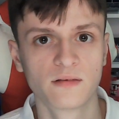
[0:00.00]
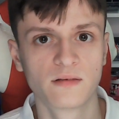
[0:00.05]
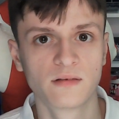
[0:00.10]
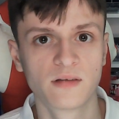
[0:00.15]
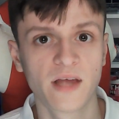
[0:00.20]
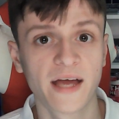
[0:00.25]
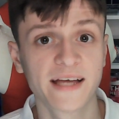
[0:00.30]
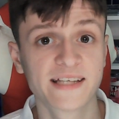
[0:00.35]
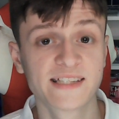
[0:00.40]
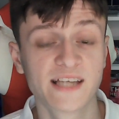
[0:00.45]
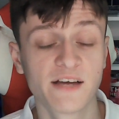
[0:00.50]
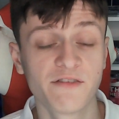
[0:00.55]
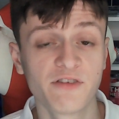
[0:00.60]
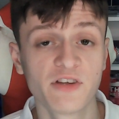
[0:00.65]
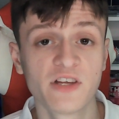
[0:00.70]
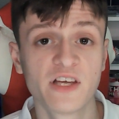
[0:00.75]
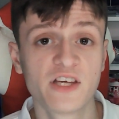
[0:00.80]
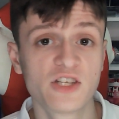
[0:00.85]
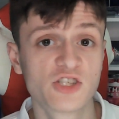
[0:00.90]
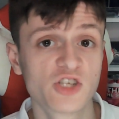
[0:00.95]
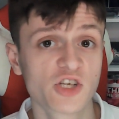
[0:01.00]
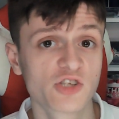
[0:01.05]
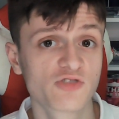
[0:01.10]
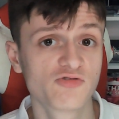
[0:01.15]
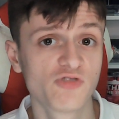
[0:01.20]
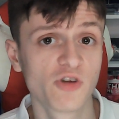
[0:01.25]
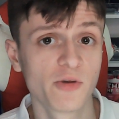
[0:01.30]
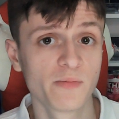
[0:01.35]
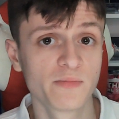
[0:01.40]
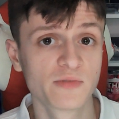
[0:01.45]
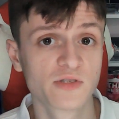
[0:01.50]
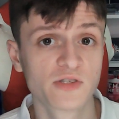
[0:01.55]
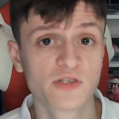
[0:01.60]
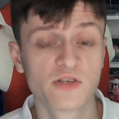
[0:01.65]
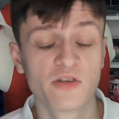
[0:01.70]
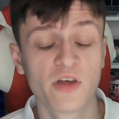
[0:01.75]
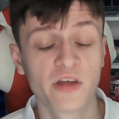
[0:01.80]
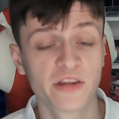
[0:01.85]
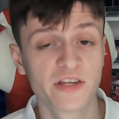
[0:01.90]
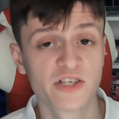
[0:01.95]
Deck 7 is just rooms, so
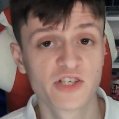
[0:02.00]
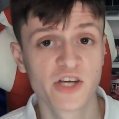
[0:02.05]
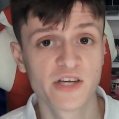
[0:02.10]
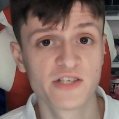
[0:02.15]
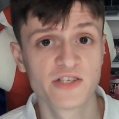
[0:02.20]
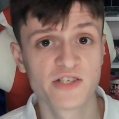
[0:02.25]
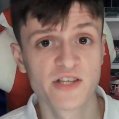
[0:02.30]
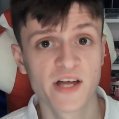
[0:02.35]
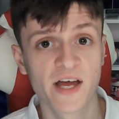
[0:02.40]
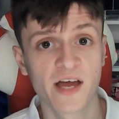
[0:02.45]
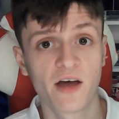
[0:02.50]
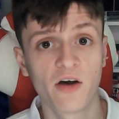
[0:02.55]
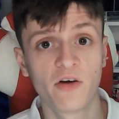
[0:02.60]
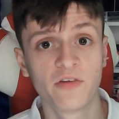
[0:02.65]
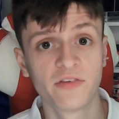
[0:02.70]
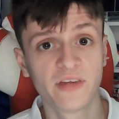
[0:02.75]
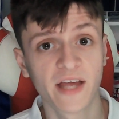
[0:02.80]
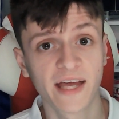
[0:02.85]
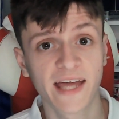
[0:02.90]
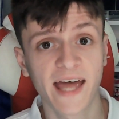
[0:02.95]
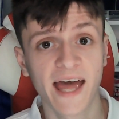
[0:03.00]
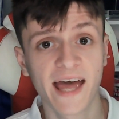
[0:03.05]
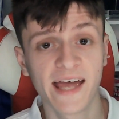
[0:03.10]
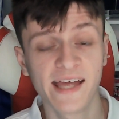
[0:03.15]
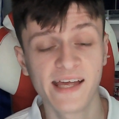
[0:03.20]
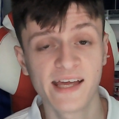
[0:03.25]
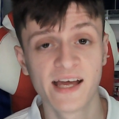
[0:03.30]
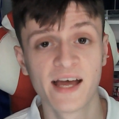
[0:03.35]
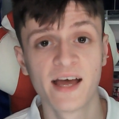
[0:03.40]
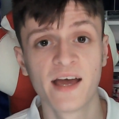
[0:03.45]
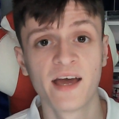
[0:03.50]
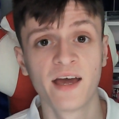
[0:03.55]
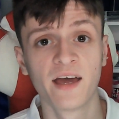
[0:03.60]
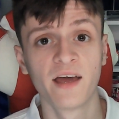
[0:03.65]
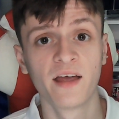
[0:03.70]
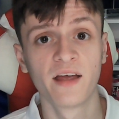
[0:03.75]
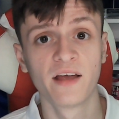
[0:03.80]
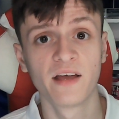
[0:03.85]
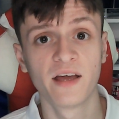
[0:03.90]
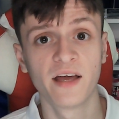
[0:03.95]
nothing changing there. On deck 8,
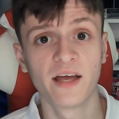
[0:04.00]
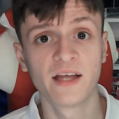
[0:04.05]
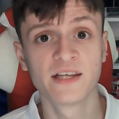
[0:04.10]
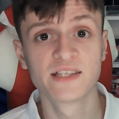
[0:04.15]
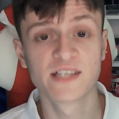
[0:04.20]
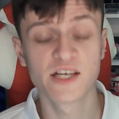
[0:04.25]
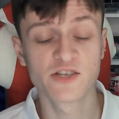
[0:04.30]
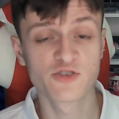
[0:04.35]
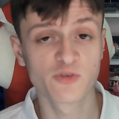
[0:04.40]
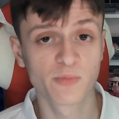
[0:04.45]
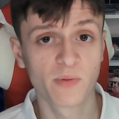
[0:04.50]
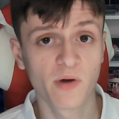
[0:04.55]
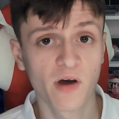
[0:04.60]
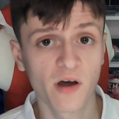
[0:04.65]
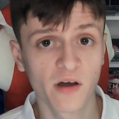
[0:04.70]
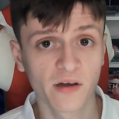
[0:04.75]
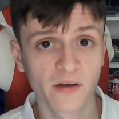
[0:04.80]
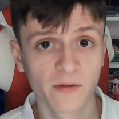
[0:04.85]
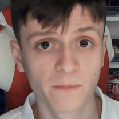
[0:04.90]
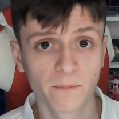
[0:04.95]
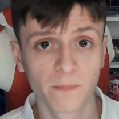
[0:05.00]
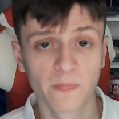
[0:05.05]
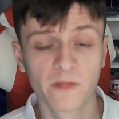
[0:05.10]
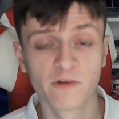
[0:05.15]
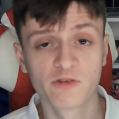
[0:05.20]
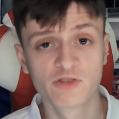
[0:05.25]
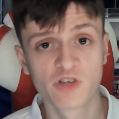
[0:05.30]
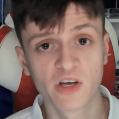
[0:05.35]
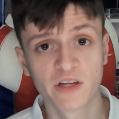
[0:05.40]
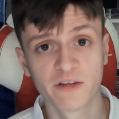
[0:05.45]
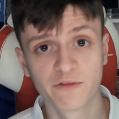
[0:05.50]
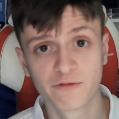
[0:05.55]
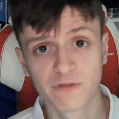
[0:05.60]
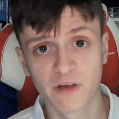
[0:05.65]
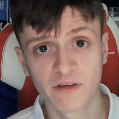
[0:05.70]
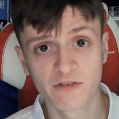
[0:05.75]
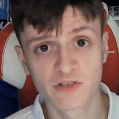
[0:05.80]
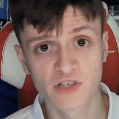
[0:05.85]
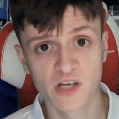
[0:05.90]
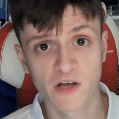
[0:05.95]
in Central Park, the returning
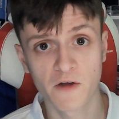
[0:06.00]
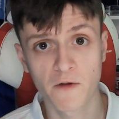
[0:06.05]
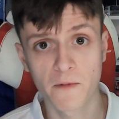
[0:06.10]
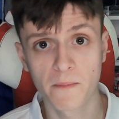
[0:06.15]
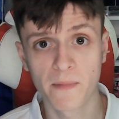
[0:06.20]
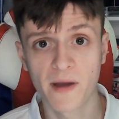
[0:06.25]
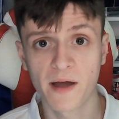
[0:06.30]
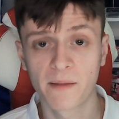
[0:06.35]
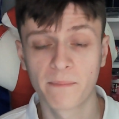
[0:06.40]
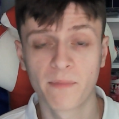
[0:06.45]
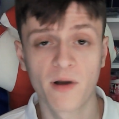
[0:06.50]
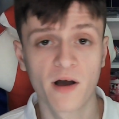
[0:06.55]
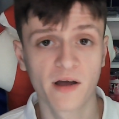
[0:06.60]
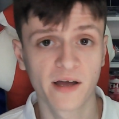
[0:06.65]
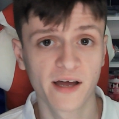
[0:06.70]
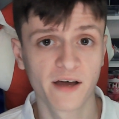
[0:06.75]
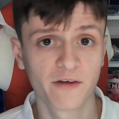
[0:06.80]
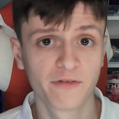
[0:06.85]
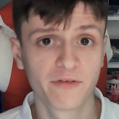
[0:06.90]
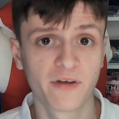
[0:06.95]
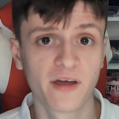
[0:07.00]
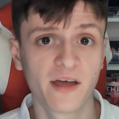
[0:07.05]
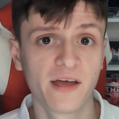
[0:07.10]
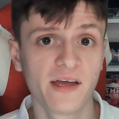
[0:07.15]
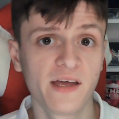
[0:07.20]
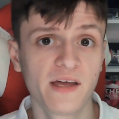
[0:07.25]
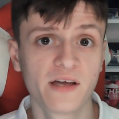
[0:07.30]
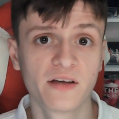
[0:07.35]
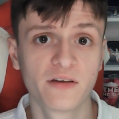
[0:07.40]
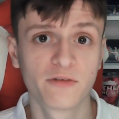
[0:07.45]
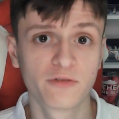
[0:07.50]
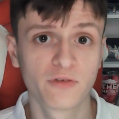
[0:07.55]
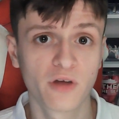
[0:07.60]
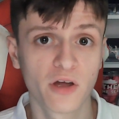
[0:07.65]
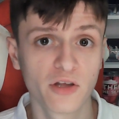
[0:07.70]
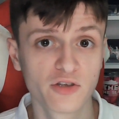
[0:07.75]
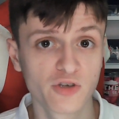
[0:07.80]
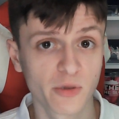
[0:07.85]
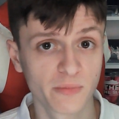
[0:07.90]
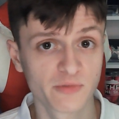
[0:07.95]
favourites are coming back. Park Cafe,
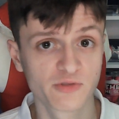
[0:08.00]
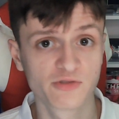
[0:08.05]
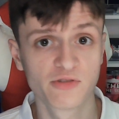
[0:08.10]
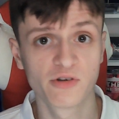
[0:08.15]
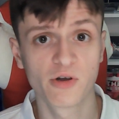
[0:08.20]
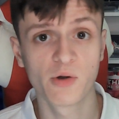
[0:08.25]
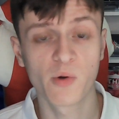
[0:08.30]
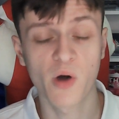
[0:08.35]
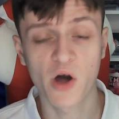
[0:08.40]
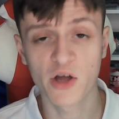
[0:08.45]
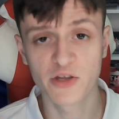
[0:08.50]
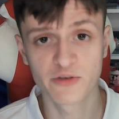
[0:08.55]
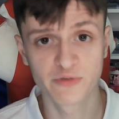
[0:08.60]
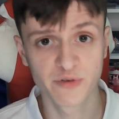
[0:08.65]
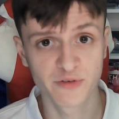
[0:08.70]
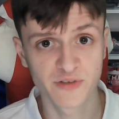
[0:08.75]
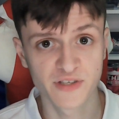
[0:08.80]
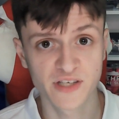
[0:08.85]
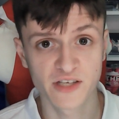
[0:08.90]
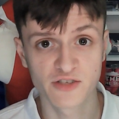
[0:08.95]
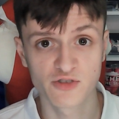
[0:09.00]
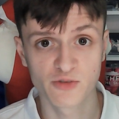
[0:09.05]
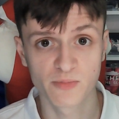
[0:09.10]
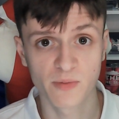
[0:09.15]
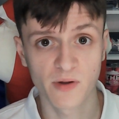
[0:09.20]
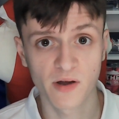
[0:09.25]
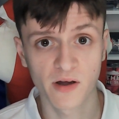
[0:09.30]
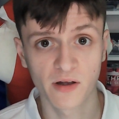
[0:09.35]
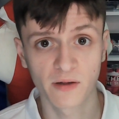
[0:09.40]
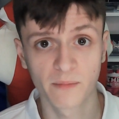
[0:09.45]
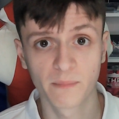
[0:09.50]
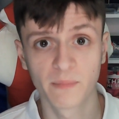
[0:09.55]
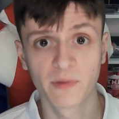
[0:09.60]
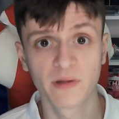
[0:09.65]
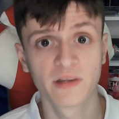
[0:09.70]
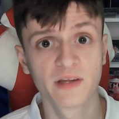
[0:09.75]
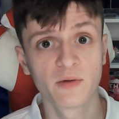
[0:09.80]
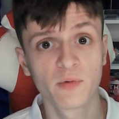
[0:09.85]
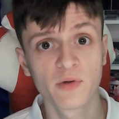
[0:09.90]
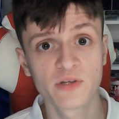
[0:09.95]
Chops Grill, 150 Central Park.
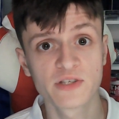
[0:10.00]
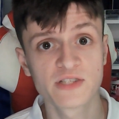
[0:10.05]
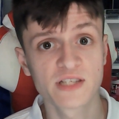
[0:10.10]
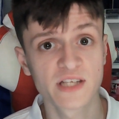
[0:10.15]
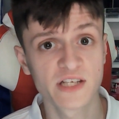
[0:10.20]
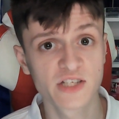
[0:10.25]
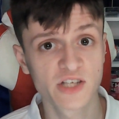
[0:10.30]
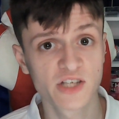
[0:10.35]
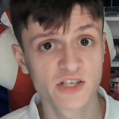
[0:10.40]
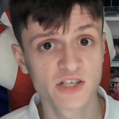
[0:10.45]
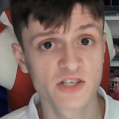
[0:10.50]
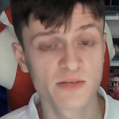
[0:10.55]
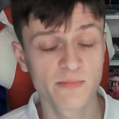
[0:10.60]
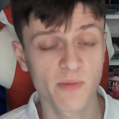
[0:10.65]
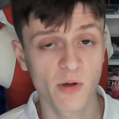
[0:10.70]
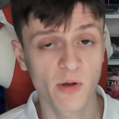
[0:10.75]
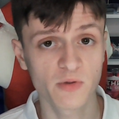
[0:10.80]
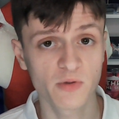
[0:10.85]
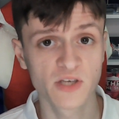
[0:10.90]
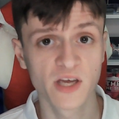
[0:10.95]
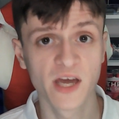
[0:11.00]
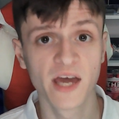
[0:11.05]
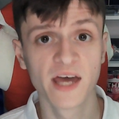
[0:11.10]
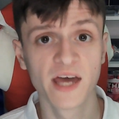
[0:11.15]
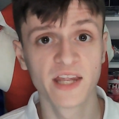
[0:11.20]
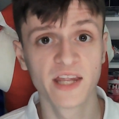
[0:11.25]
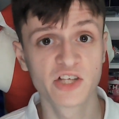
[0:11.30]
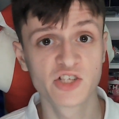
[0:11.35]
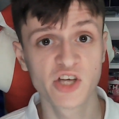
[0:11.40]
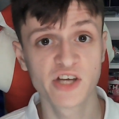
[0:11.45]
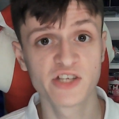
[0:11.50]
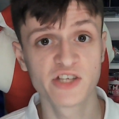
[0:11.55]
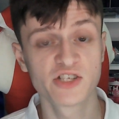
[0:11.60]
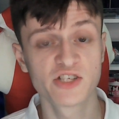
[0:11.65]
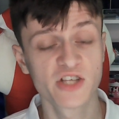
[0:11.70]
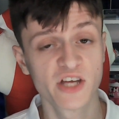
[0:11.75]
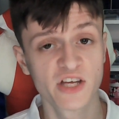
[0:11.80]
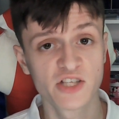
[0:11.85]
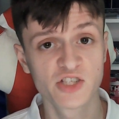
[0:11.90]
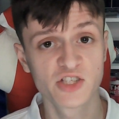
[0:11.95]
But the ones that are changing the most, they're
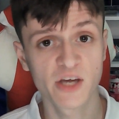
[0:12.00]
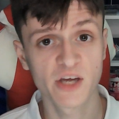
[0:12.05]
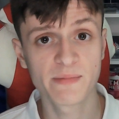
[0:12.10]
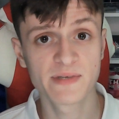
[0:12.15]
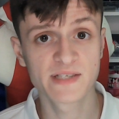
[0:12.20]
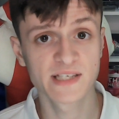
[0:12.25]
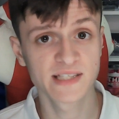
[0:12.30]
changing Jamie's